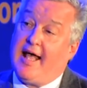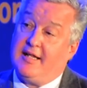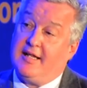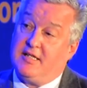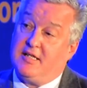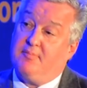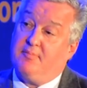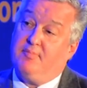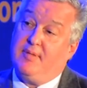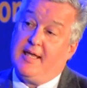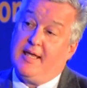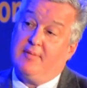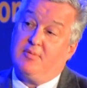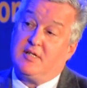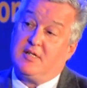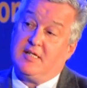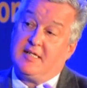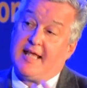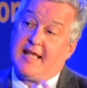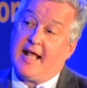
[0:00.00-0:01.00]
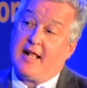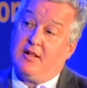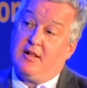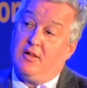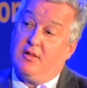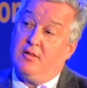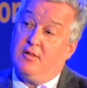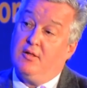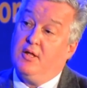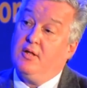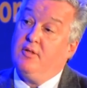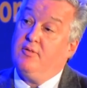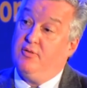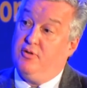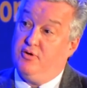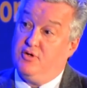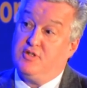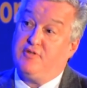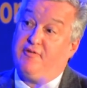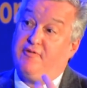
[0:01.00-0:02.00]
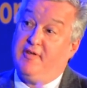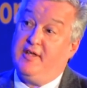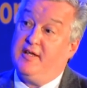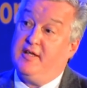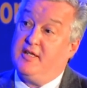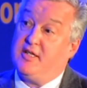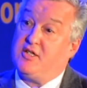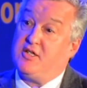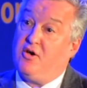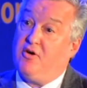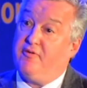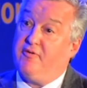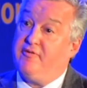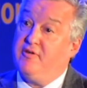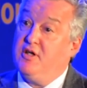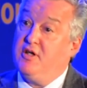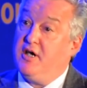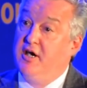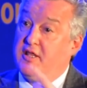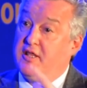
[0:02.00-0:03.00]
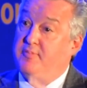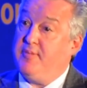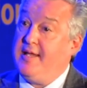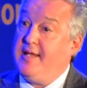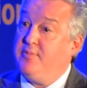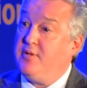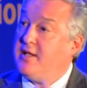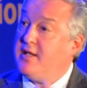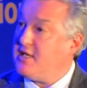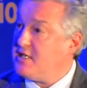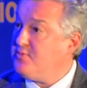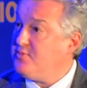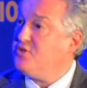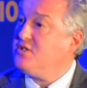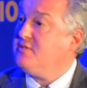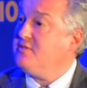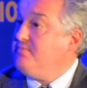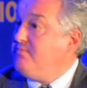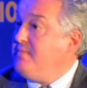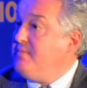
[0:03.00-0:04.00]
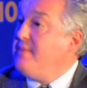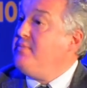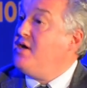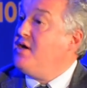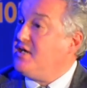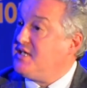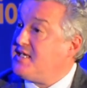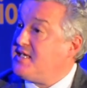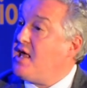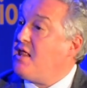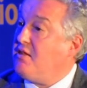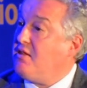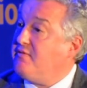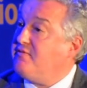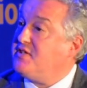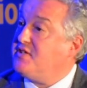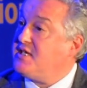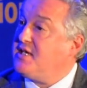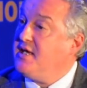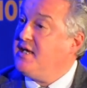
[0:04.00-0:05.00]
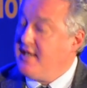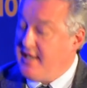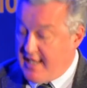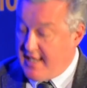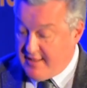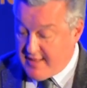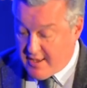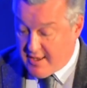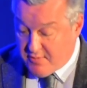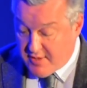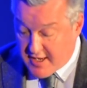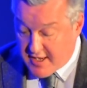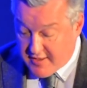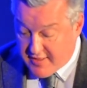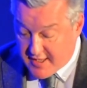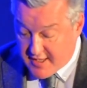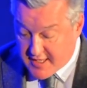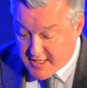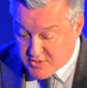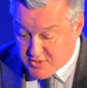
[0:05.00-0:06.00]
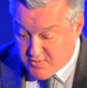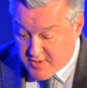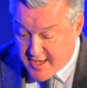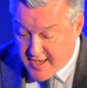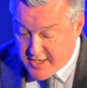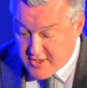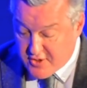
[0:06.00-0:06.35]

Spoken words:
And be able to tackle those fears of other people and I suppose maybe ourselves in that way. And I think that's where